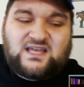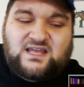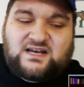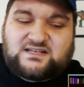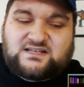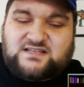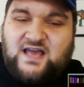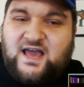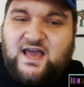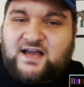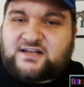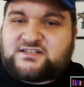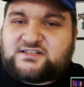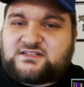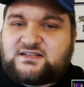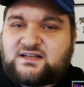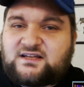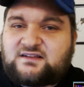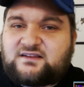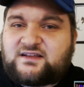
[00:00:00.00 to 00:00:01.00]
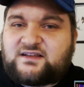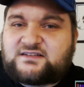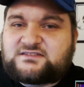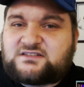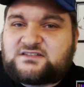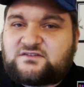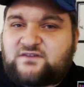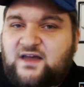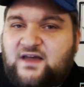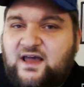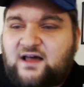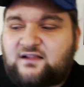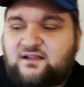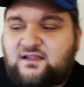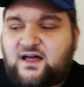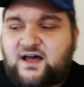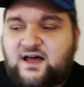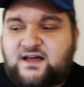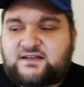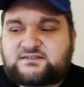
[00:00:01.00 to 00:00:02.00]
is actually a list of
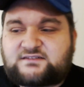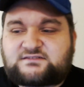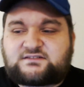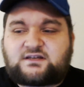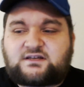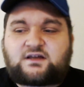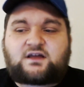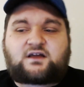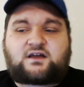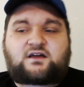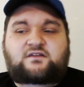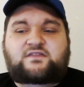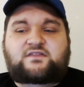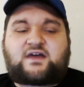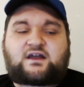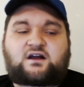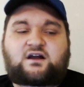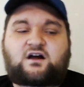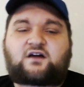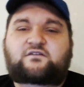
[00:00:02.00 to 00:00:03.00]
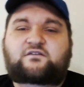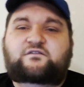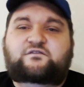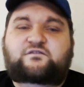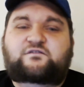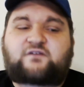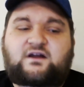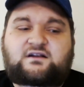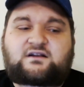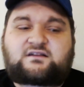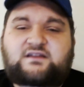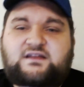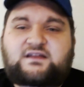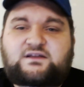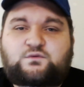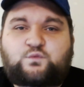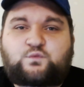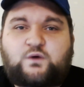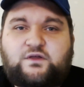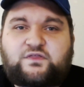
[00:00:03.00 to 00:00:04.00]
allies that are friendly
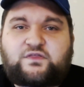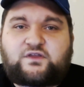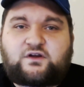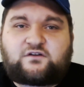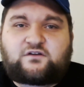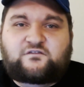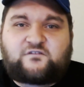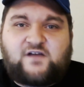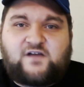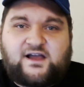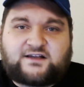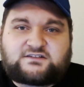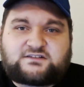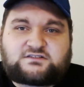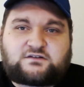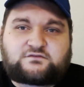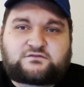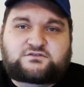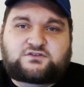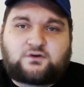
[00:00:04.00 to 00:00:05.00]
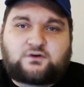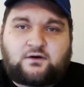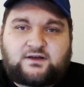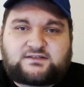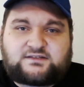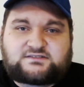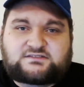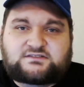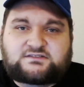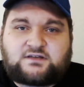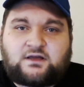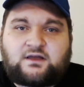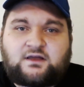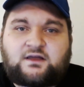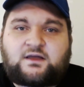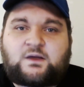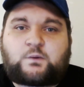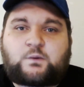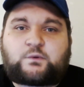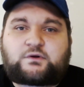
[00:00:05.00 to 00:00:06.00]
with your faction of choice,
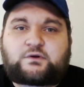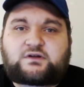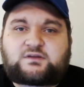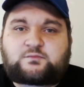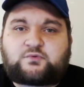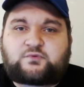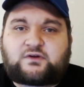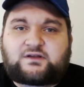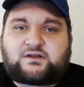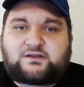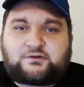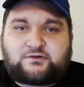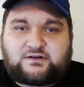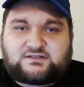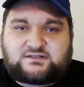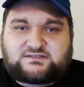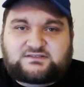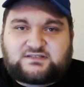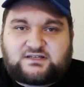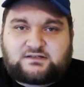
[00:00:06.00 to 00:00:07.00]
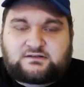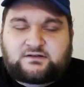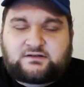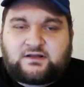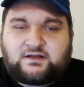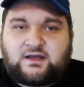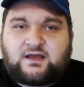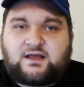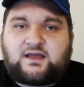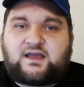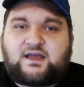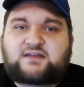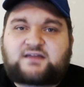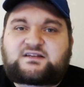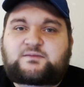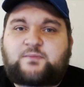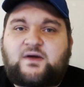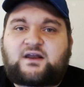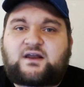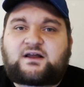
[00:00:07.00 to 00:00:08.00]
where you can bring units in. And
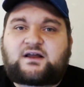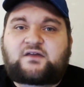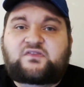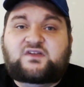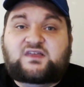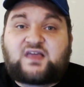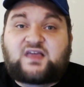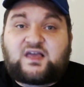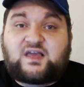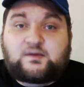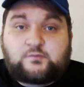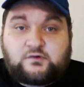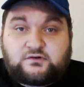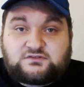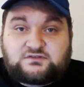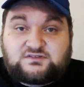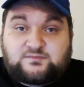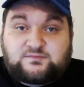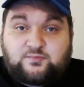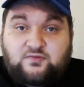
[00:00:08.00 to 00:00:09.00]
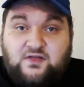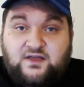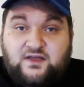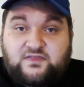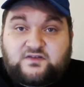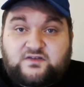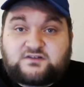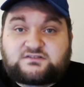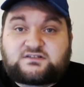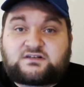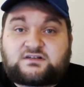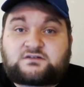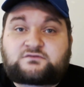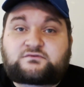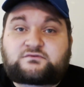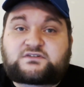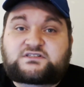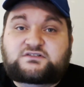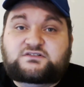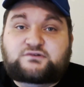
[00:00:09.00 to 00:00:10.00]
depending on the game mode you play, there's certain
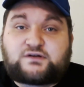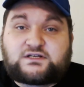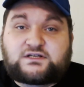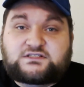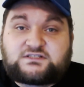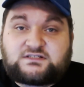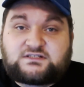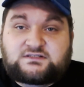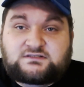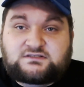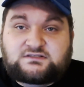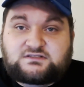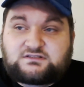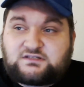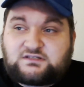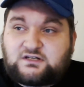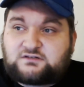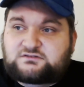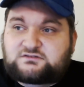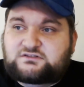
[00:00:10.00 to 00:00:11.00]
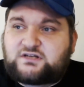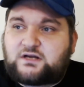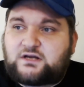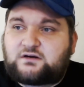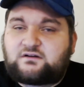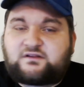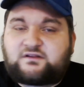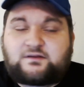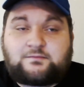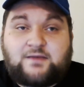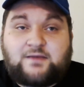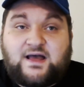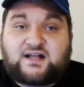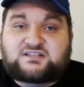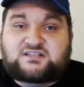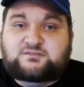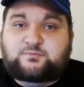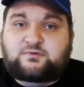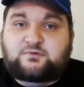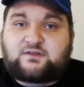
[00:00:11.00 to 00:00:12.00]
restrictions. You know, generally
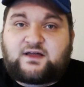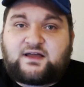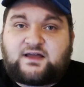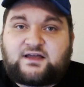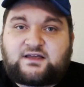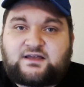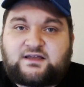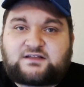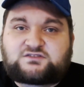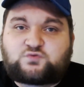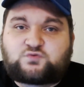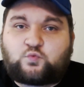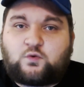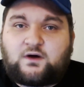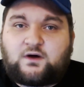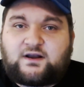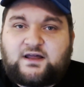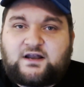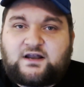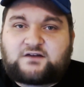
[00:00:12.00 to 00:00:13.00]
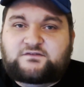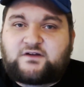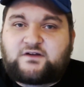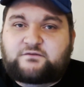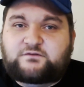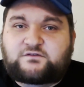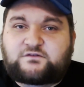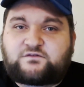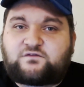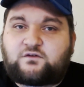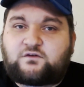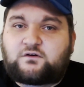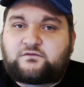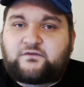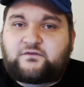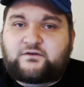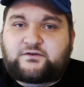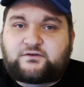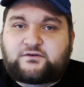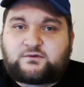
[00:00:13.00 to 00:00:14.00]
match play, it's 1 out of every 4 of
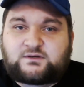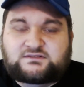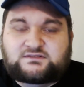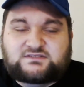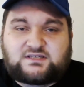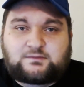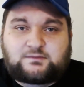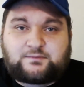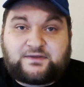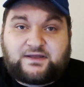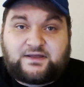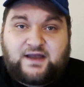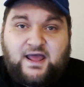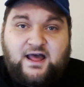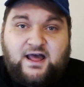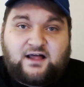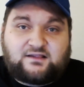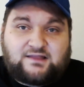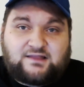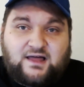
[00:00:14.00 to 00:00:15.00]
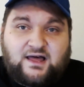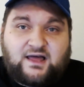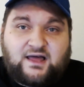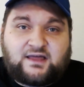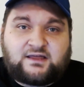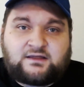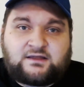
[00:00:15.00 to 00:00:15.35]
your units can be an ally,